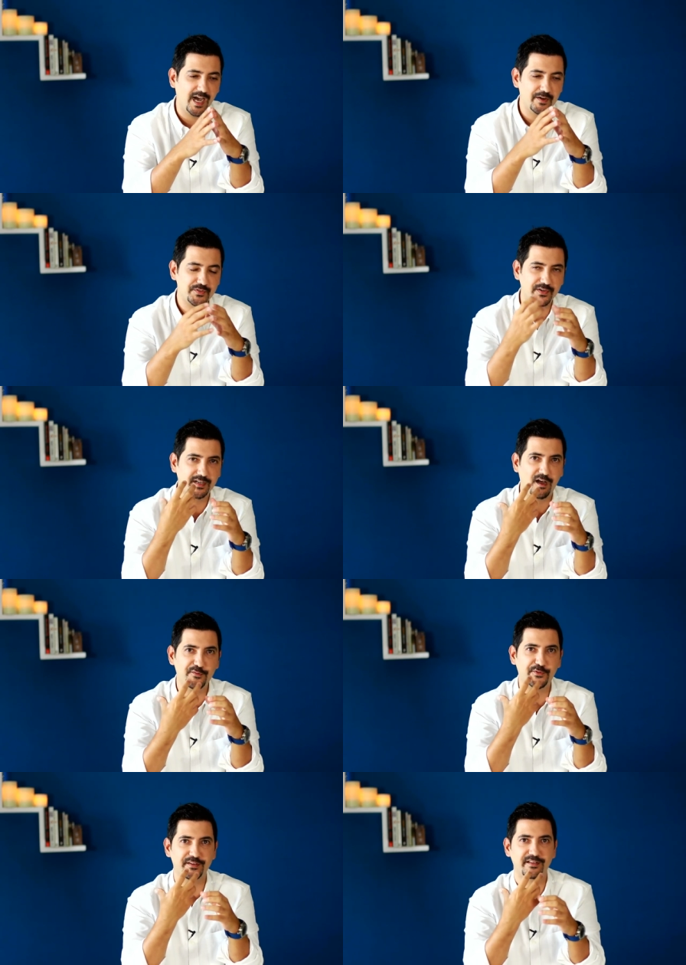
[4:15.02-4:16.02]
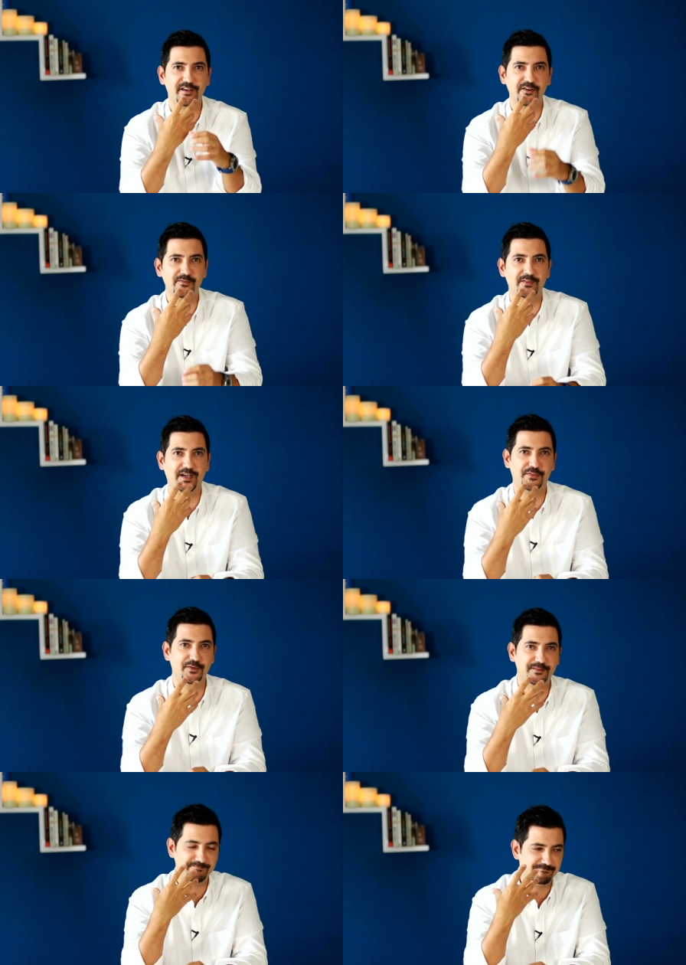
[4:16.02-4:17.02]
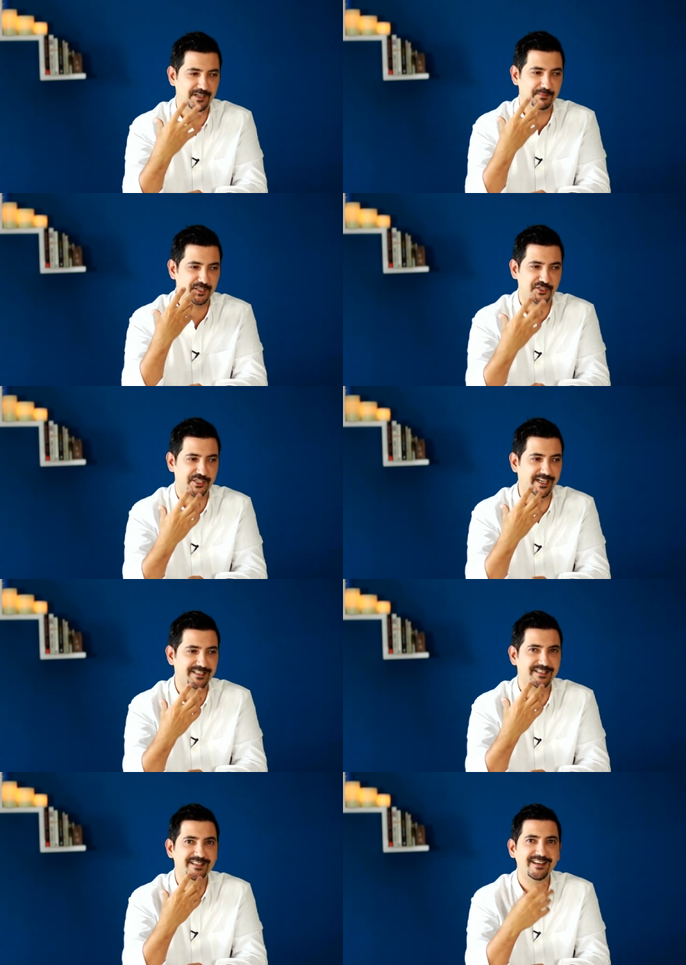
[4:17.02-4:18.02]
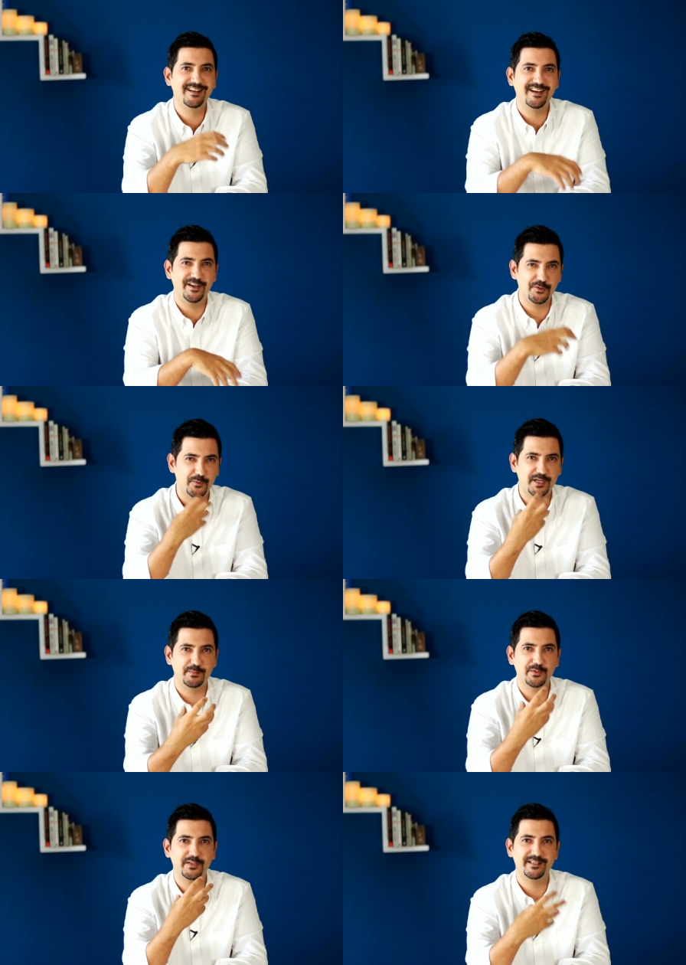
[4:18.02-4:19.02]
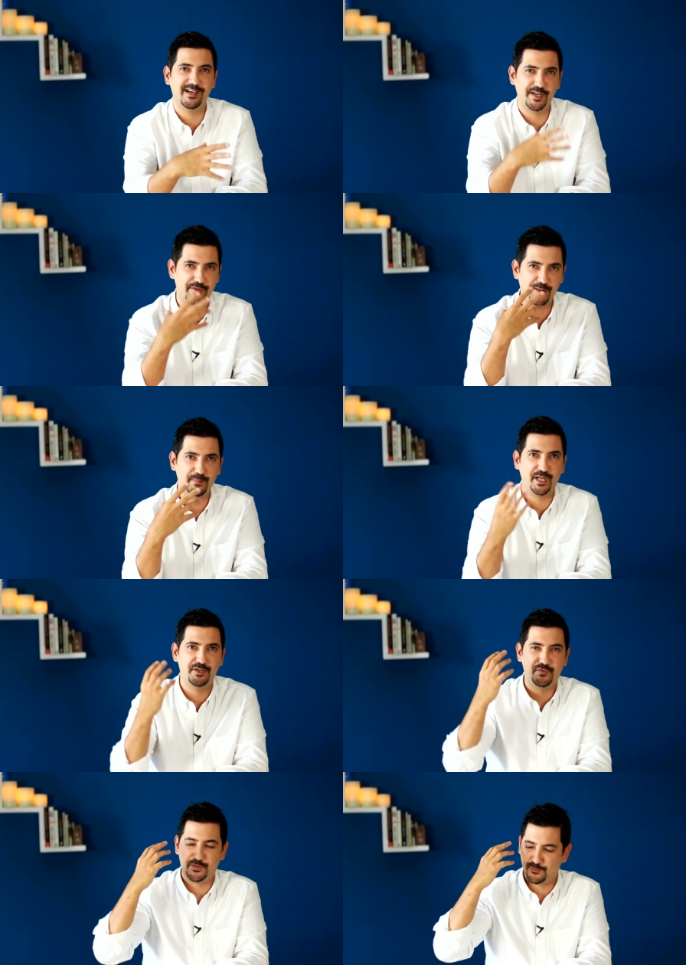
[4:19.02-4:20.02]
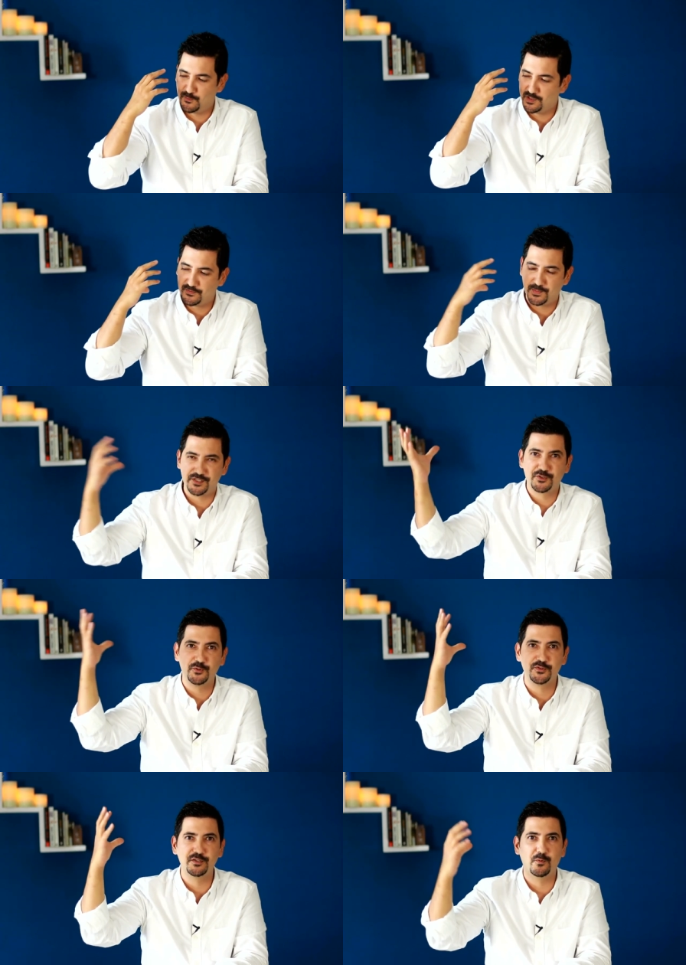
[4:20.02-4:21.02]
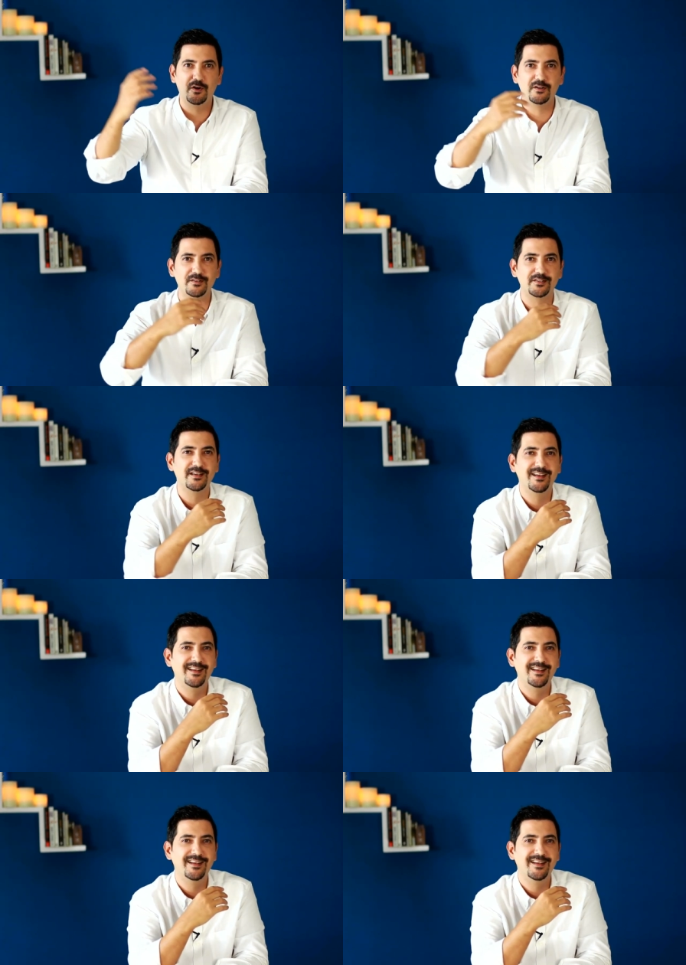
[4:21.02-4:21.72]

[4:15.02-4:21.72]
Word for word: I was very confident, you know? I thought, I'm the shit. I know what I'm doing. I have an M B A degree from one of the best schools in the world.